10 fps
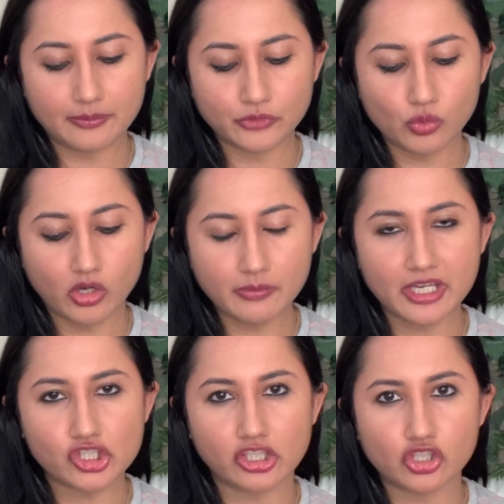You want to
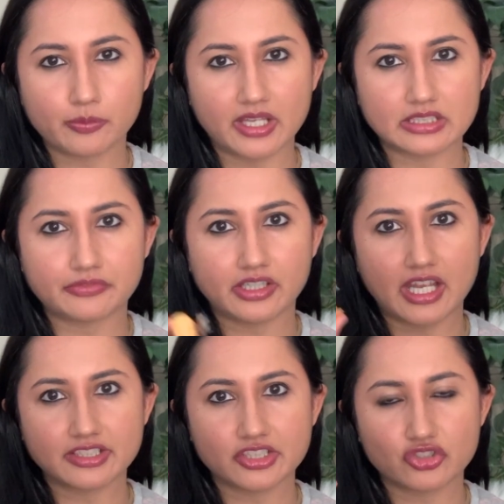make sure that your pacifier
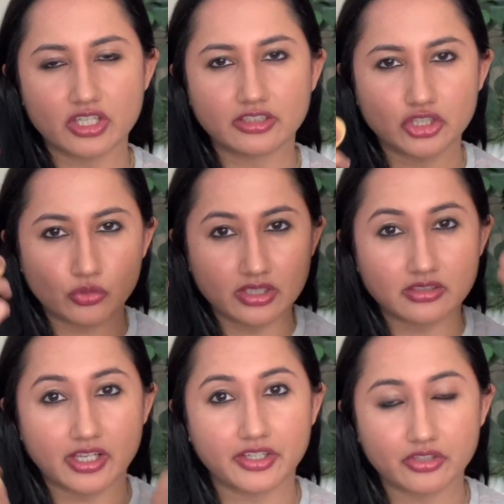has a string that you can
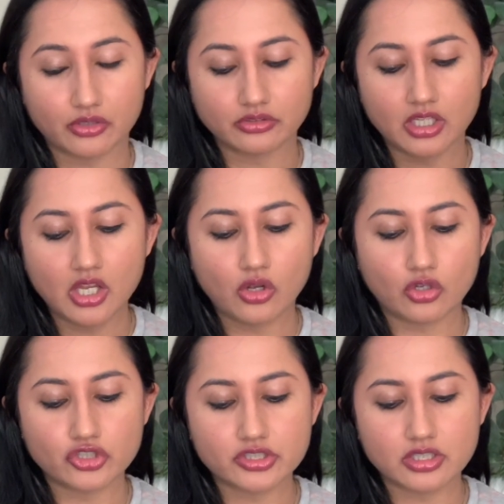tie around
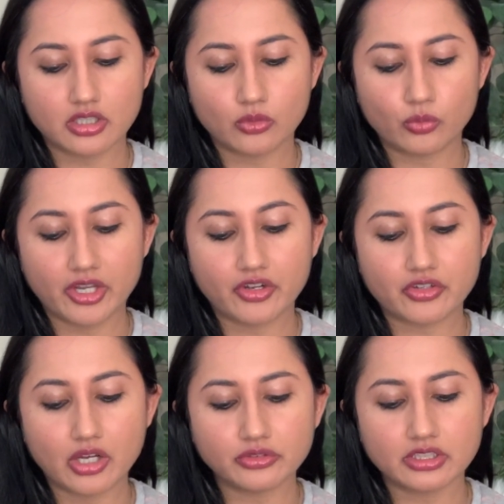or just wear
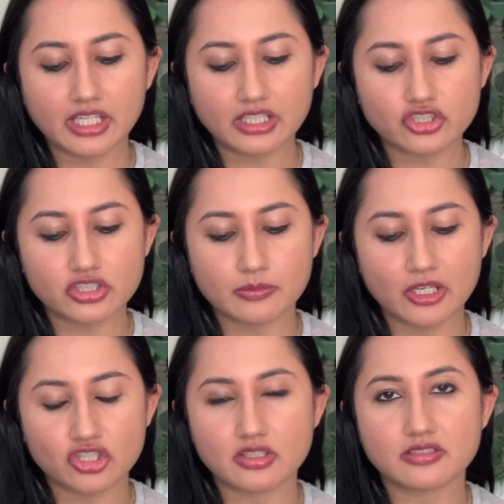around the neck just to
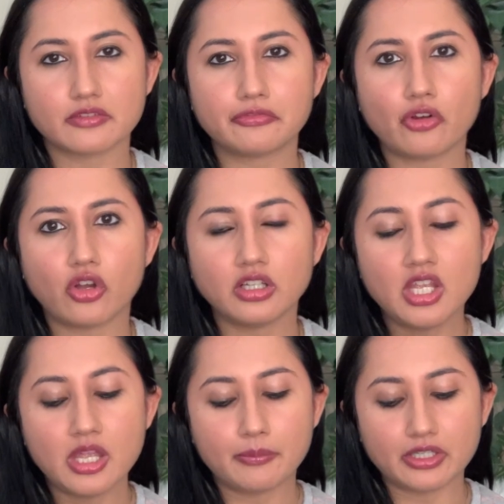make sure it doesn't fall.
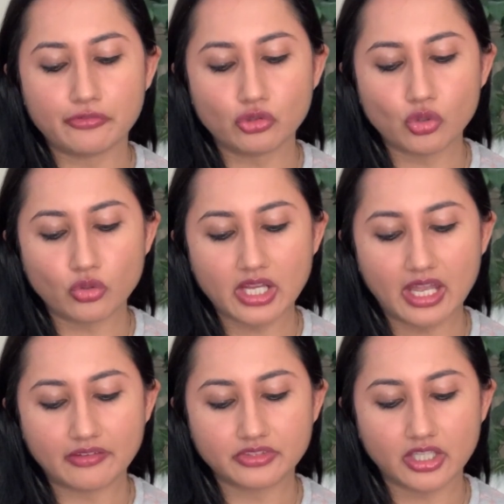But if you don't
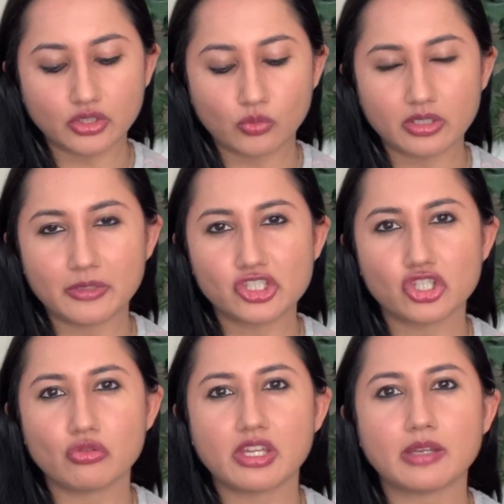have that, you want to make
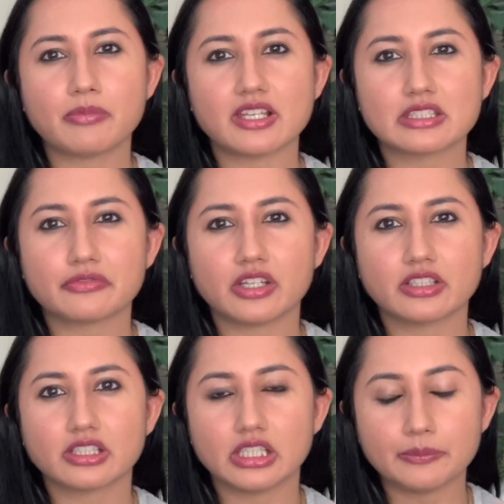sure you get
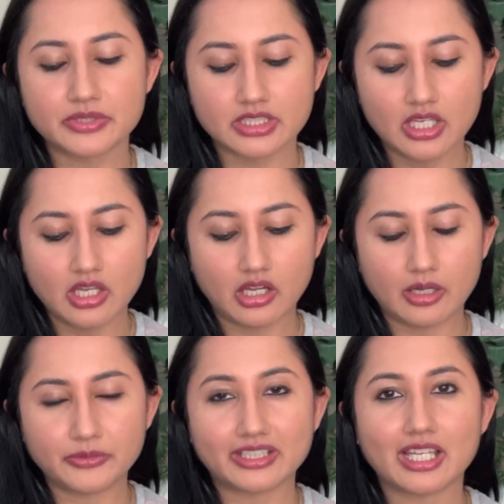pacifier clips
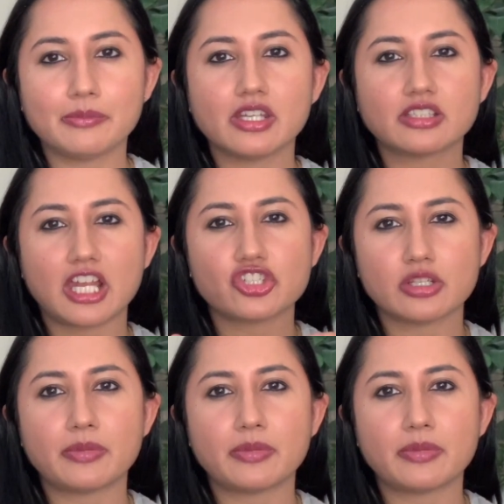that can be attached to the